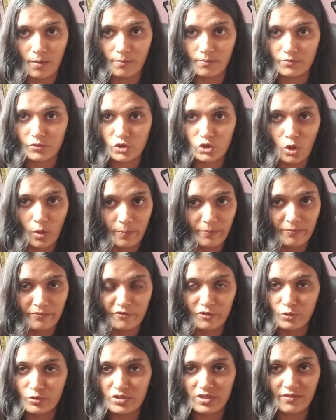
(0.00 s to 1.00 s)
chop
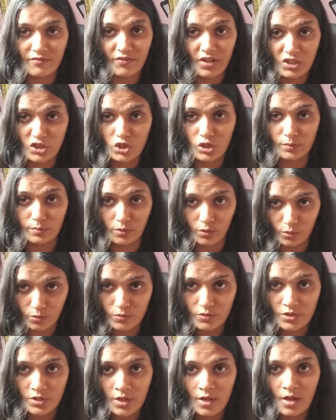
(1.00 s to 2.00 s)
fruits and
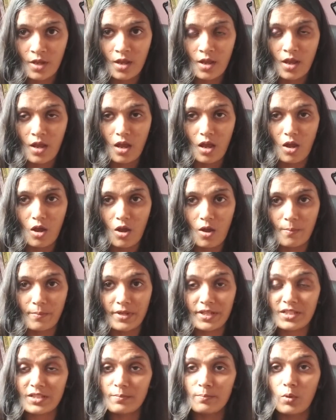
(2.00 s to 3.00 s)
vegetables,
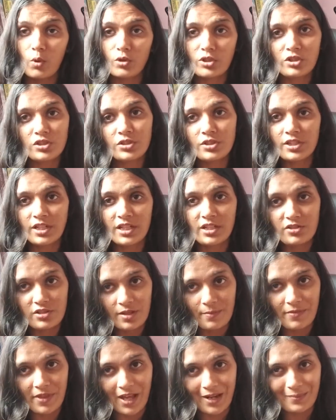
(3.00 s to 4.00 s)
it's important to teach
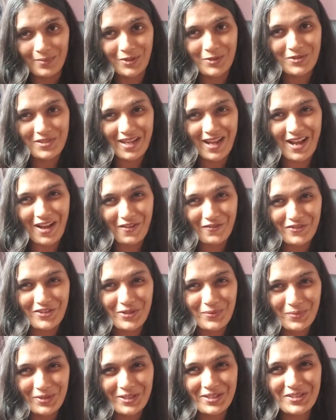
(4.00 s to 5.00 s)
them that because they have
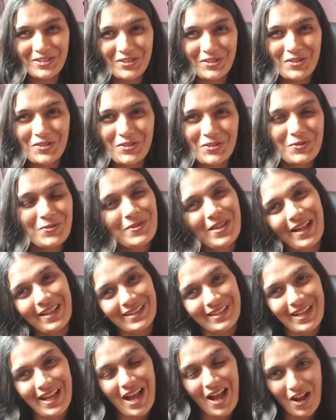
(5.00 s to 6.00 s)
the ability to do that.
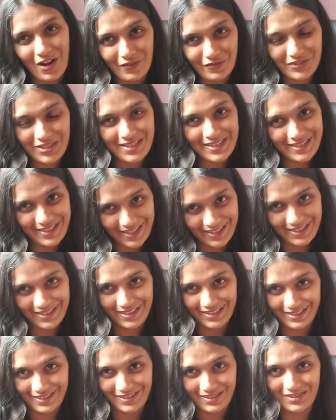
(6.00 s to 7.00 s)
They have the sense
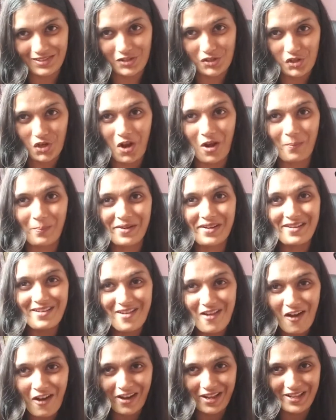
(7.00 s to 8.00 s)
that this is a sharp
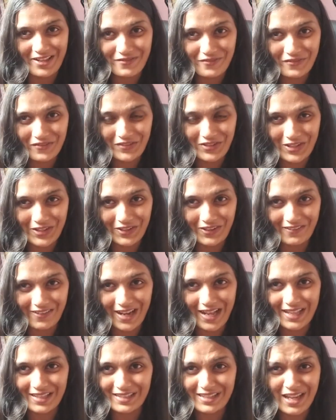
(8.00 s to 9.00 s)
knife,
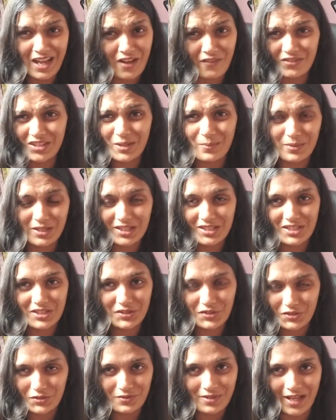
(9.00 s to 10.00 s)
and they have the ability
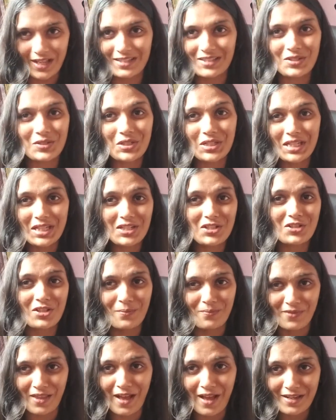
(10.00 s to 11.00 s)
to do that. So teach
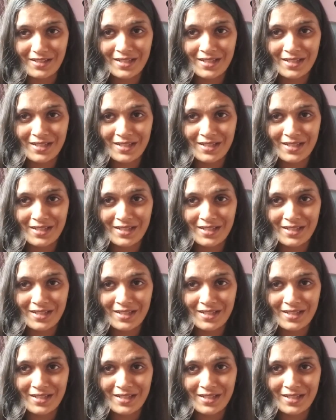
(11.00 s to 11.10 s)
them that.